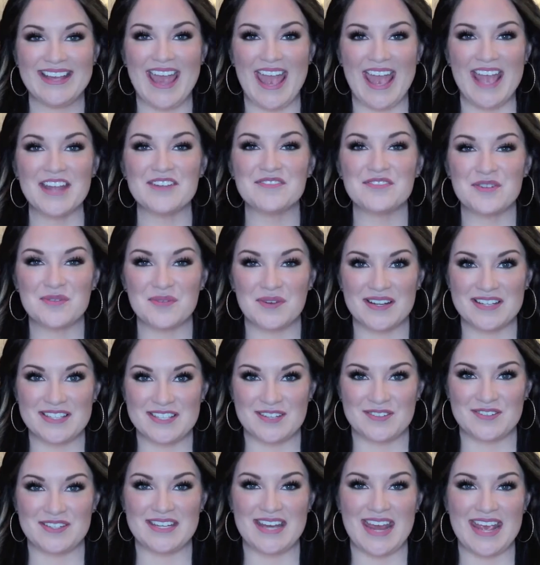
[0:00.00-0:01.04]
Hey everyone,
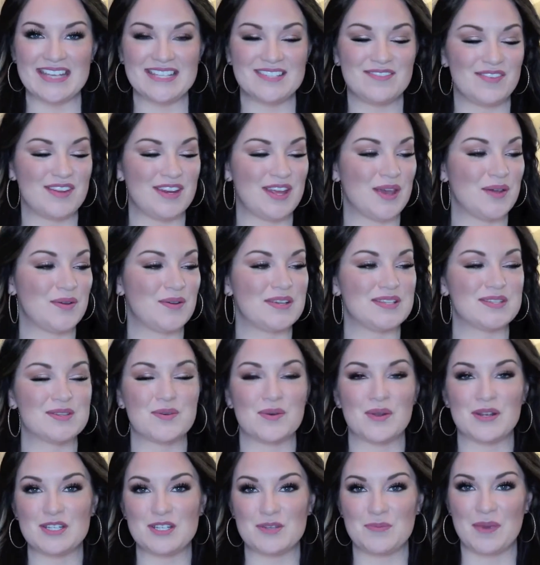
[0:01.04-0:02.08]
so today's video is
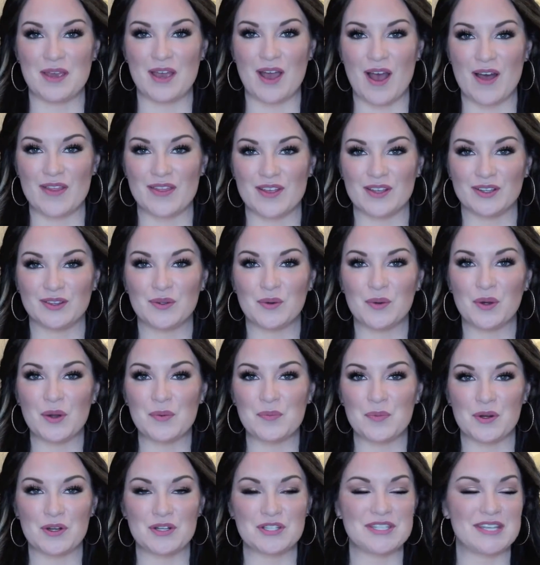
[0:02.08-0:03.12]
going to be on the Laura
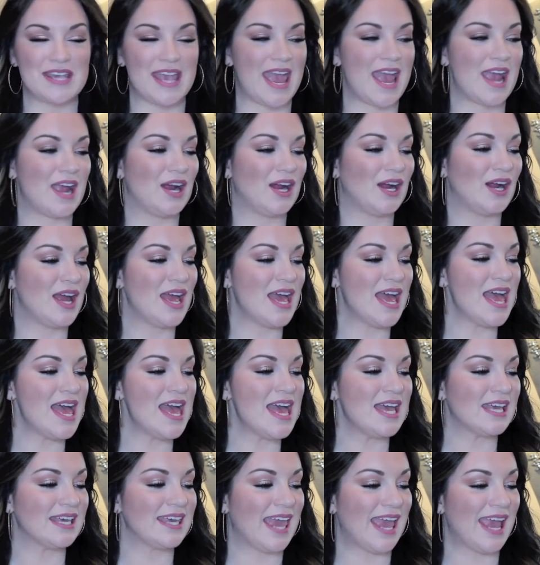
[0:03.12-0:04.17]
Mercier
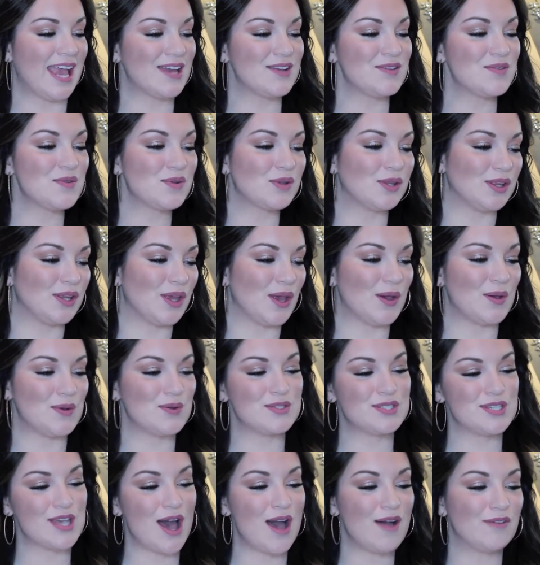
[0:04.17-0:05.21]

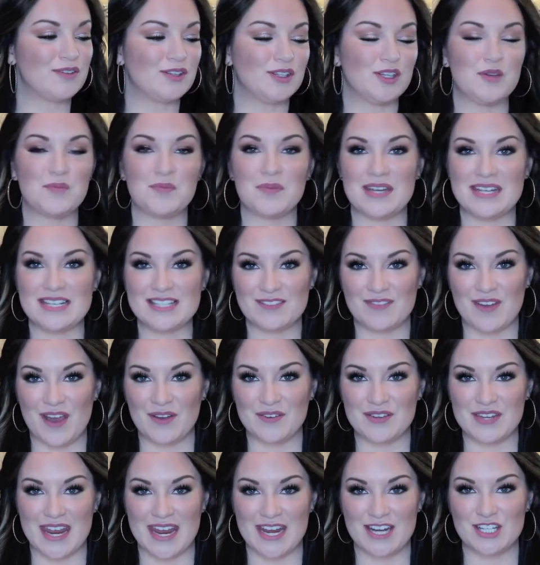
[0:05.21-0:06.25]
Candleglow Soft Luminous
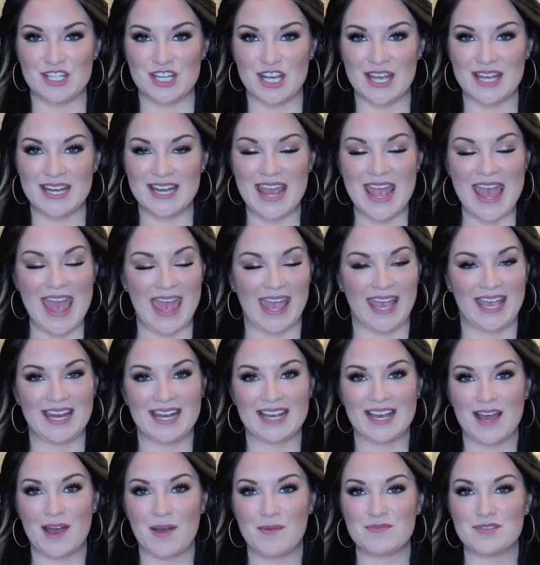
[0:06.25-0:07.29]
Foundation, and
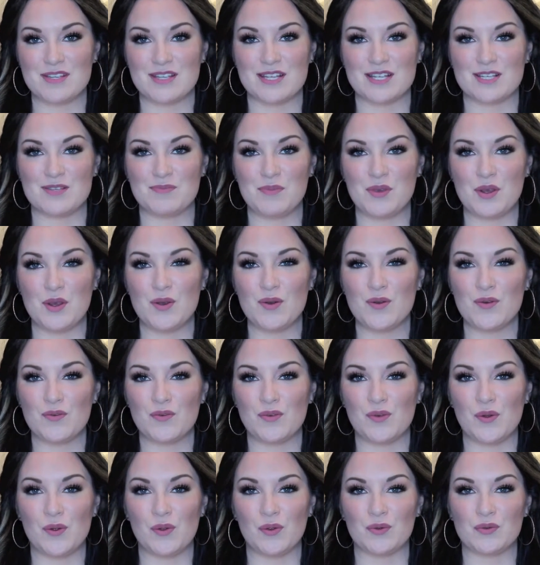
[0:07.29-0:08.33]
it comes in this
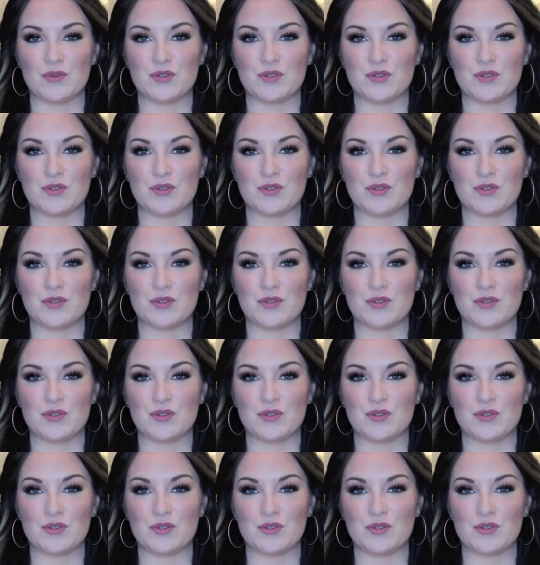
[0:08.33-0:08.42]
beautiful